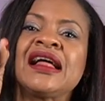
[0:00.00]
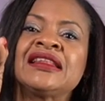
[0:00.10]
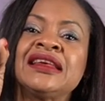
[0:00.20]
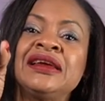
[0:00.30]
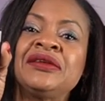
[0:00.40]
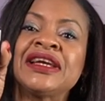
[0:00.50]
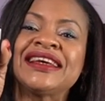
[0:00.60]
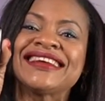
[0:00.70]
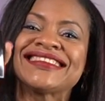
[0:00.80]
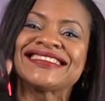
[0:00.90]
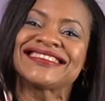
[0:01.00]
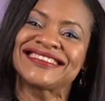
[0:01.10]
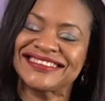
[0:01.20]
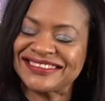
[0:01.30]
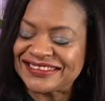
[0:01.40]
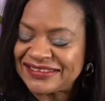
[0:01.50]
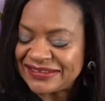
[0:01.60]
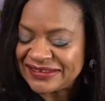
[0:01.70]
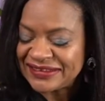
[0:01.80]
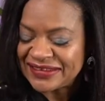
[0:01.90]
Lyric.
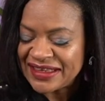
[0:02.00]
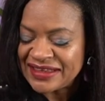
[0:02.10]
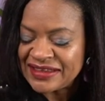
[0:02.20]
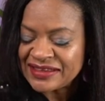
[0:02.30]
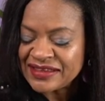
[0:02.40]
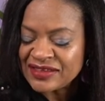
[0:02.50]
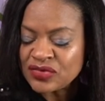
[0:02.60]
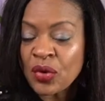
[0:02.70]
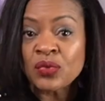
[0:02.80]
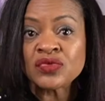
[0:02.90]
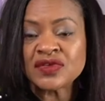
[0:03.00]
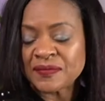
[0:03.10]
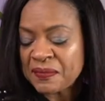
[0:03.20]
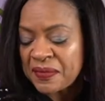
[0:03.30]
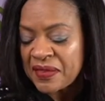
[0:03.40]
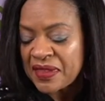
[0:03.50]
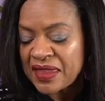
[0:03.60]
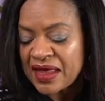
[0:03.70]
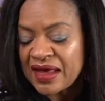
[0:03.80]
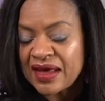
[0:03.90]
This is Rose.
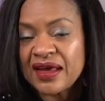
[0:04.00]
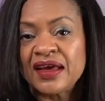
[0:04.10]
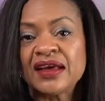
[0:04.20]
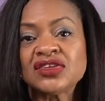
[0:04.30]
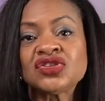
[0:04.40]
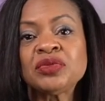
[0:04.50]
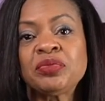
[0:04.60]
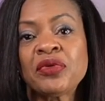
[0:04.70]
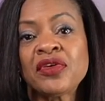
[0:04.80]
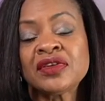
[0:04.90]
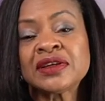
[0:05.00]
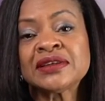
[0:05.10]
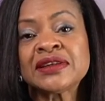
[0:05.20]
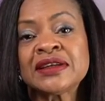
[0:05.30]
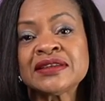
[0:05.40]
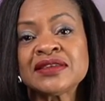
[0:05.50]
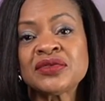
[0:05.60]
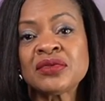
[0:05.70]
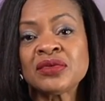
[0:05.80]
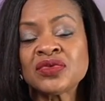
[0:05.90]
Chypre floral, that is a
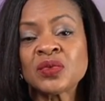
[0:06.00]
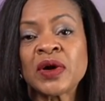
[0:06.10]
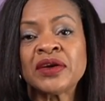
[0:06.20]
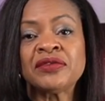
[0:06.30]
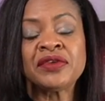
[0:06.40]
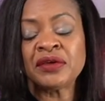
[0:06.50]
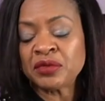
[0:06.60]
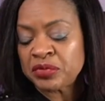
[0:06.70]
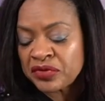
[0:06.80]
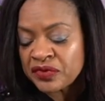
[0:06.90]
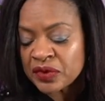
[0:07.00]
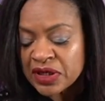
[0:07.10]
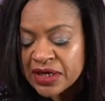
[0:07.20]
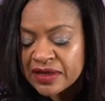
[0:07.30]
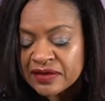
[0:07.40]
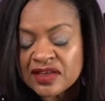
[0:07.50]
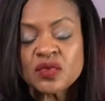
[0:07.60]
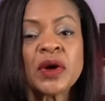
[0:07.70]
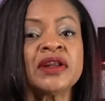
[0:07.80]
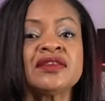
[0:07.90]
rose one. Very beautiful. This
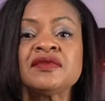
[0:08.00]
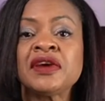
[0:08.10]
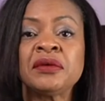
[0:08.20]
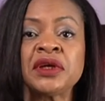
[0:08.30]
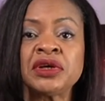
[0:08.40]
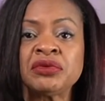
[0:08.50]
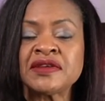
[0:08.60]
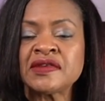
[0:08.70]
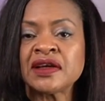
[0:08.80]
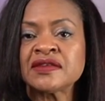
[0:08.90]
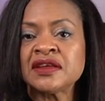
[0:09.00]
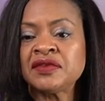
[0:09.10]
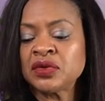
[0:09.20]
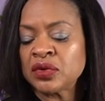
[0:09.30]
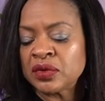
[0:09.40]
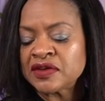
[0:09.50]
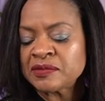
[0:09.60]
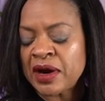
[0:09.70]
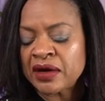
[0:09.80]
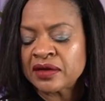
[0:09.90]
one is very unisex, even though it's
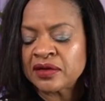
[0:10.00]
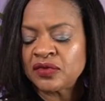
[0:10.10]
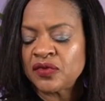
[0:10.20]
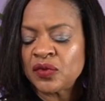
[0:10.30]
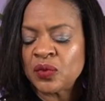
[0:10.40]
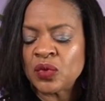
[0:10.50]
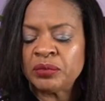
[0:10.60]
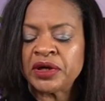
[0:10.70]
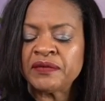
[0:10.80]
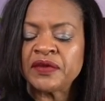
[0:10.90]
marketed for women.